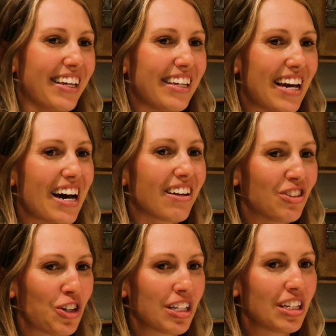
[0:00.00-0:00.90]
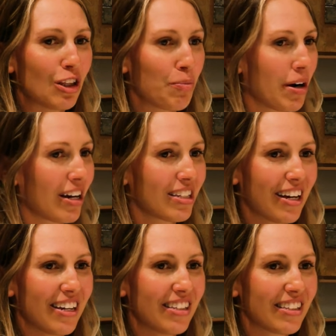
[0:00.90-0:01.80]
yeah, trusting the
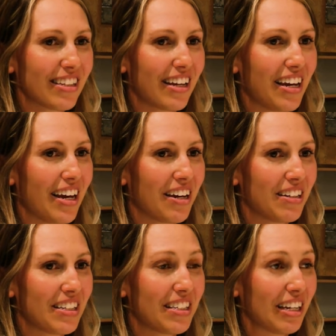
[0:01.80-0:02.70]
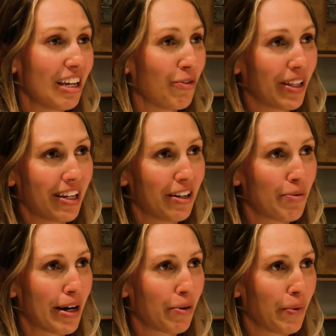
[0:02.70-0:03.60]
process and sticking with it no
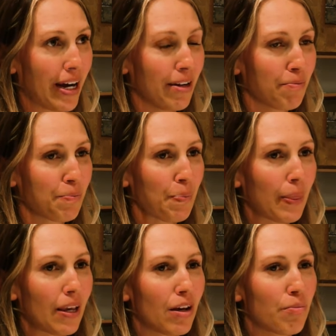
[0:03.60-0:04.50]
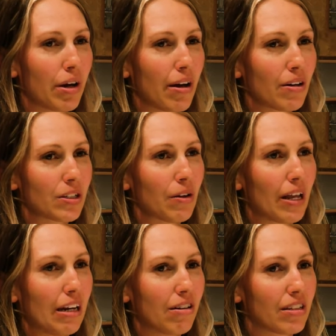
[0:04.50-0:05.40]
matter what. But also
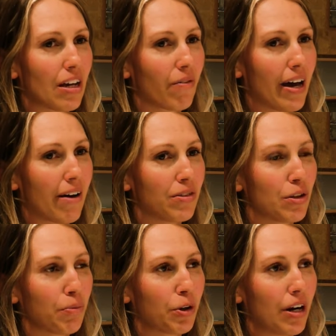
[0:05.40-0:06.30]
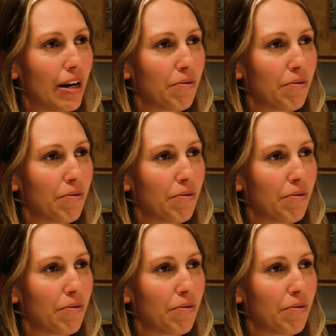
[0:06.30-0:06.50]
letting yourself have some creative